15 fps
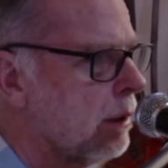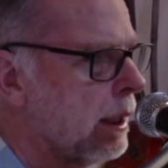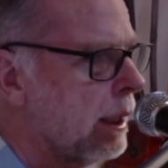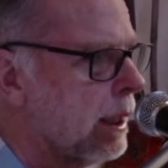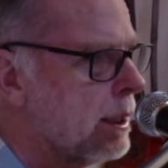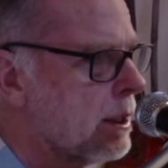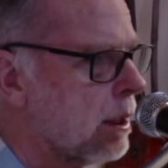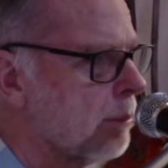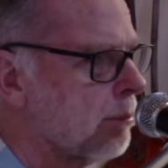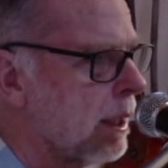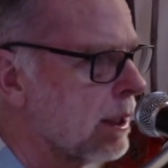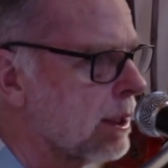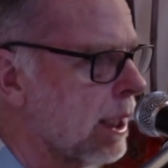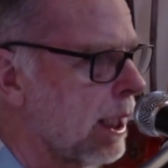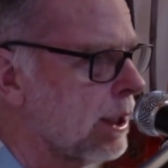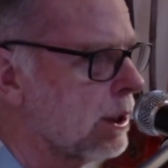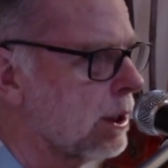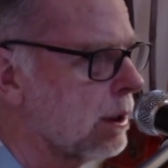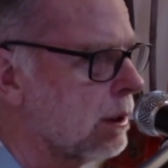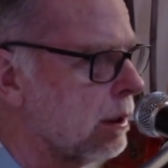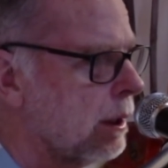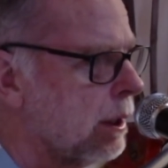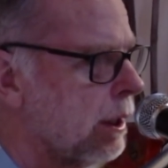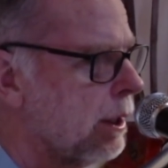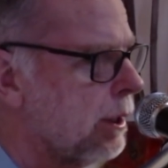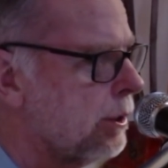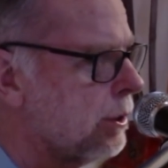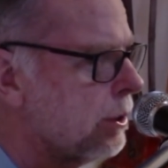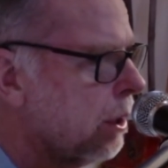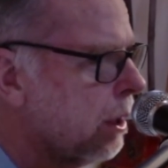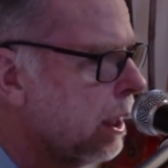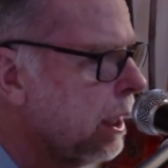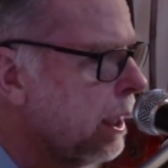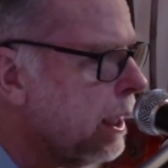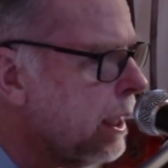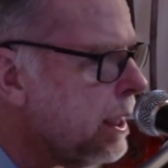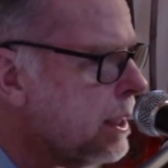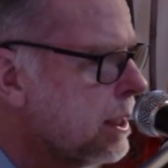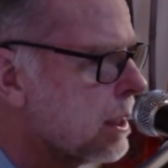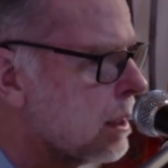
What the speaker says: insight meditation is